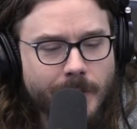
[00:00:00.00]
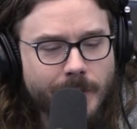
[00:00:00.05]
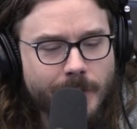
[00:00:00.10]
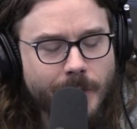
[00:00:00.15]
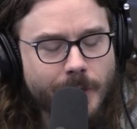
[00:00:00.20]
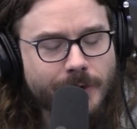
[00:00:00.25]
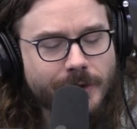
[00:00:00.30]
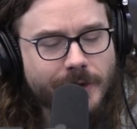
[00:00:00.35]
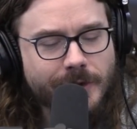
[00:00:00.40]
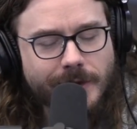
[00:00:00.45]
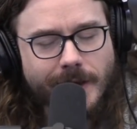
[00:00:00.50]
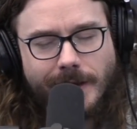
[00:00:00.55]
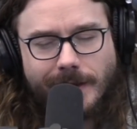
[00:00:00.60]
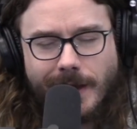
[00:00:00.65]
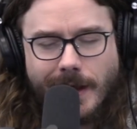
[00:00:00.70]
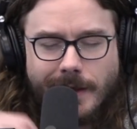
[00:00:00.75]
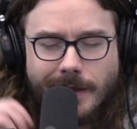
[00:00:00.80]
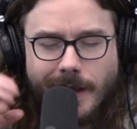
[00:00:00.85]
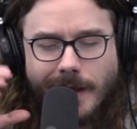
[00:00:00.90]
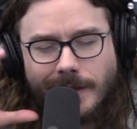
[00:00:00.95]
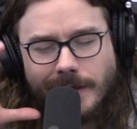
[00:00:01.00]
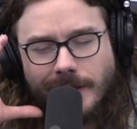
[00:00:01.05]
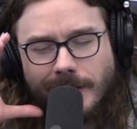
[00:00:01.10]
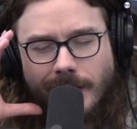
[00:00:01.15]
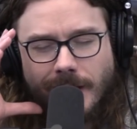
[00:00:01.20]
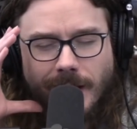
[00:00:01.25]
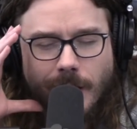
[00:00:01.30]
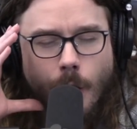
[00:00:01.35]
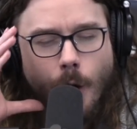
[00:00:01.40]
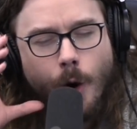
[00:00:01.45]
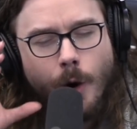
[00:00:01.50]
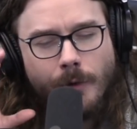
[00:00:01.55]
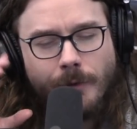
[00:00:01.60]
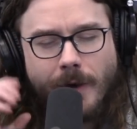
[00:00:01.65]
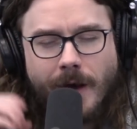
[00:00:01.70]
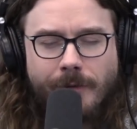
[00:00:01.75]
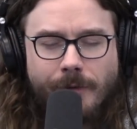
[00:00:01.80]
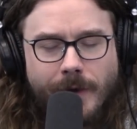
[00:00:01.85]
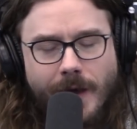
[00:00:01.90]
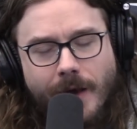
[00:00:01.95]
there's this like kind of idea like, oh,
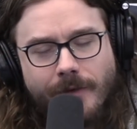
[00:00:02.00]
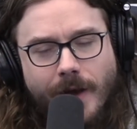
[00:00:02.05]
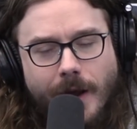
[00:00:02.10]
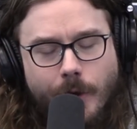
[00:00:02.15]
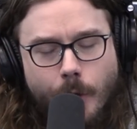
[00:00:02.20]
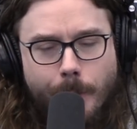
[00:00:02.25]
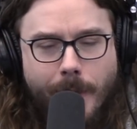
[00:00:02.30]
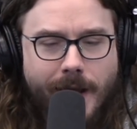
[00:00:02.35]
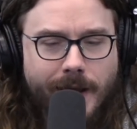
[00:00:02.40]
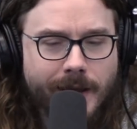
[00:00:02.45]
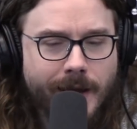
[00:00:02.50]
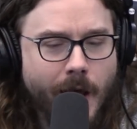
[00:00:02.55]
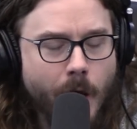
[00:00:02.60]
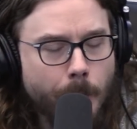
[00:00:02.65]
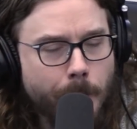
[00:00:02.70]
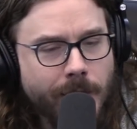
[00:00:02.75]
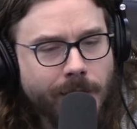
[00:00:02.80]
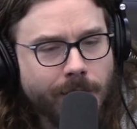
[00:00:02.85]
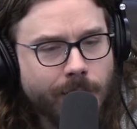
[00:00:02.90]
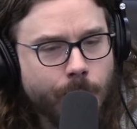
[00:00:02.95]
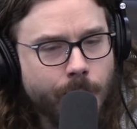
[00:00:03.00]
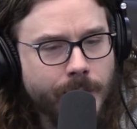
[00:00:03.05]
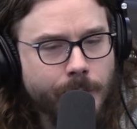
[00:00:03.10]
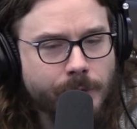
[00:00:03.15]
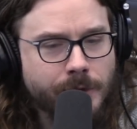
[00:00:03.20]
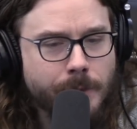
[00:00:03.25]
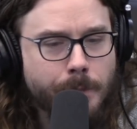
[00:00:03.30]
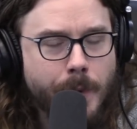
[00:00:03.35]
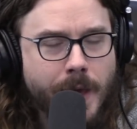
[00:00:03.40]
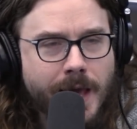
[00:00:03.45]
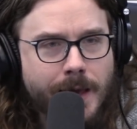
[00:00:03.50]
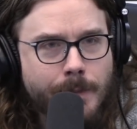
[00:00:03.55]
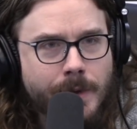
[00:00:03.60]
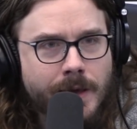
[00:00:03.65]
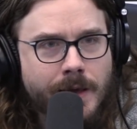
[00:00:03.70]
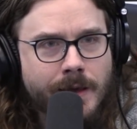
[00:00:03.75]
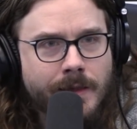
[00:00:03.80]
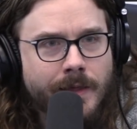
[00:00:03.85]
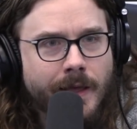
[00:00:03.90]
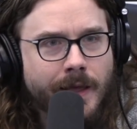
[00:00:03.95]
if I go back and help Hitler when he was a
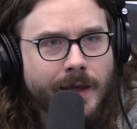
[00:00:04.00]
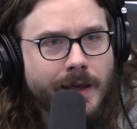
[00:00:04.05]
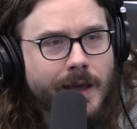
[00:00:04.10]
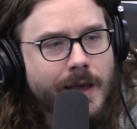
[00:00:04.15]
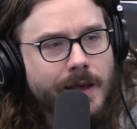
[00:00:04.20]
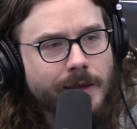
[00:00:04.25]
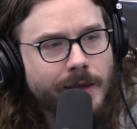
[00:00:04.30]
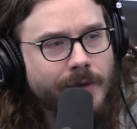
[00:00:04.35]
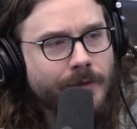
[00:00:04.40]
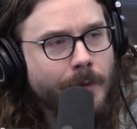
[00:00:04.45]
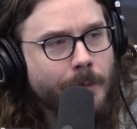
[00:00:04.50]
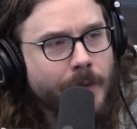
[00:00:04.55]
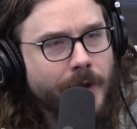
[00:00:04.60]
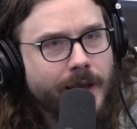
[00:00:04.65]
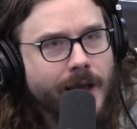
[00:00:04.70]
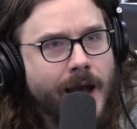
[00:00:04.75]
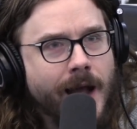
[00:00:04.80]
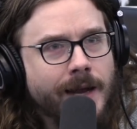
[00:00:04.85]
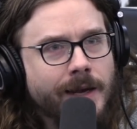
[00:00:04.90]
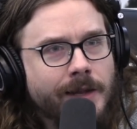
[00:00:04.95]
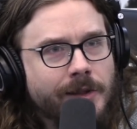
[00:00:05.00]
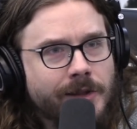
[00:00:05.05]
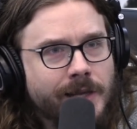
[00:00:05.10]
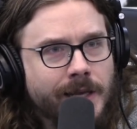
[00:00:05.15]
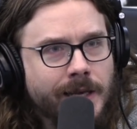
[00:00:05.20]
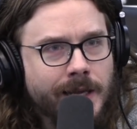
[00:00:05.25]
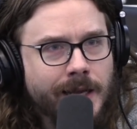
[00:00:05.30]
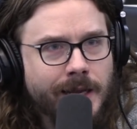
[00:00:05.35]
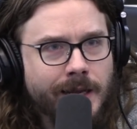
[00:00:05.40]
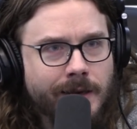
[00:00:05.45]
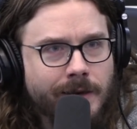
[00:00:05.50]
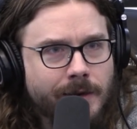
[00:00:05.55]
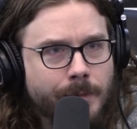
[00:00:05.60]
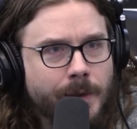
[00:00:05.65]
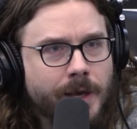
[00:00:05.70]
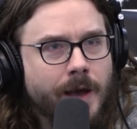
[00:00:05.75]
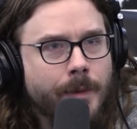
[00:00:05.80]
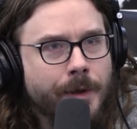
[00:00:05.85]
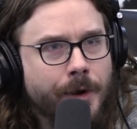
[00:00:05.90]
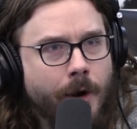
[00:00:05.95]
baby and like give him the kindness he needed to
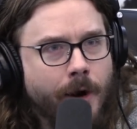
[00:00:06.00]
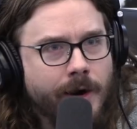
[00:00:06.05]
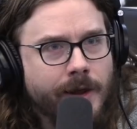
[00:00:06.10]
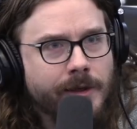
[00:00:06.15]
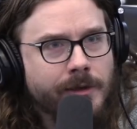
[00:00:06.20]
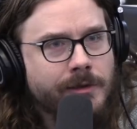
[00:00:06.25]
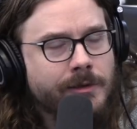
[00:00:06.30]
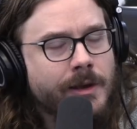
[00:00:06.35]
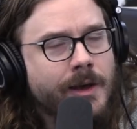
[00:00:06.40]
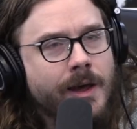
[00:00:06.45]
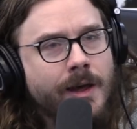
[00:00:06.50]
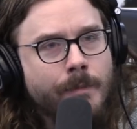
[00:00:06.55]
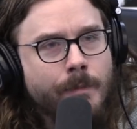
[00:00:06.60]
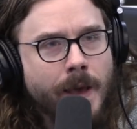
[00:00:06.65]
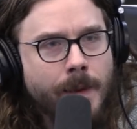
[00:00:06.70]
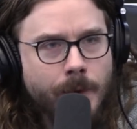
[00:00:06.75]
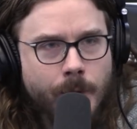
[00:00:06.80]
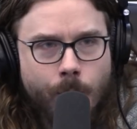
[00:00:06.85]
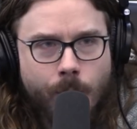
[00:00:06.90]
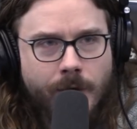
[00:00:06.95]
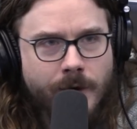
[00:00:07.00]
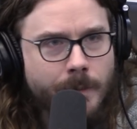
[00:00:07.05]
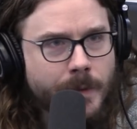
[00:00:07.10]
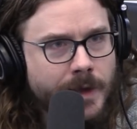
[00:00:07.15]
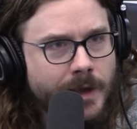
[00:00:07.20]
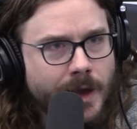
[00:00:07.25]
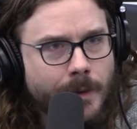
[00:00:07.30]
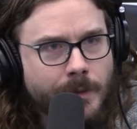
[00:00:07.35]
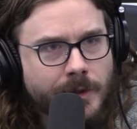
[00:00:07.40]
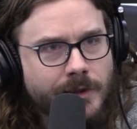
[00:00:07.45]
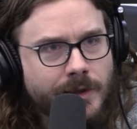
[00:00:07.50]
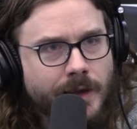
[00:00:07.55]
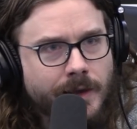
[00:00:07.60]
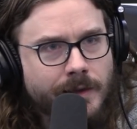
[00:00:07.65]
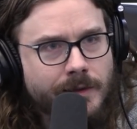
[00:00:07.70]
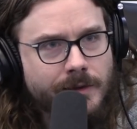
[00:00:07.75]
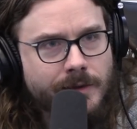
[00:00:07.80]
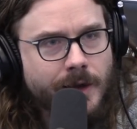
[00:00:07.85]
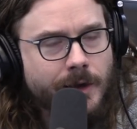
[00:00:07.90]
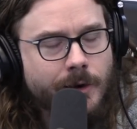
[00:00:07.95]
become an artist, maybe he wouldn't have become a
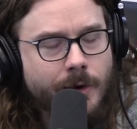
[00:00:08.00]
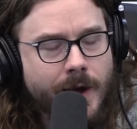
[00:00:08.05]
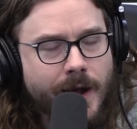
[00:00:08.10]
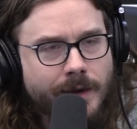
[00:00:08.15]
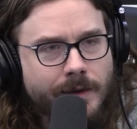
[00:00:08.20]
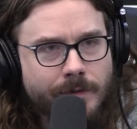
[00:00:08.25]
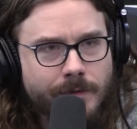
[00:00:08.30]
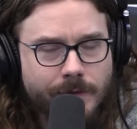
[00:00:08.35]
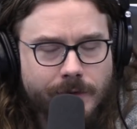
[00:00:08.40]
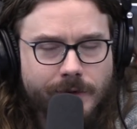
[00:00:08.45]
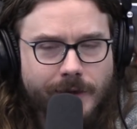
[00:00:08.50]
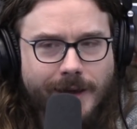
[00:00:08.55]
psychological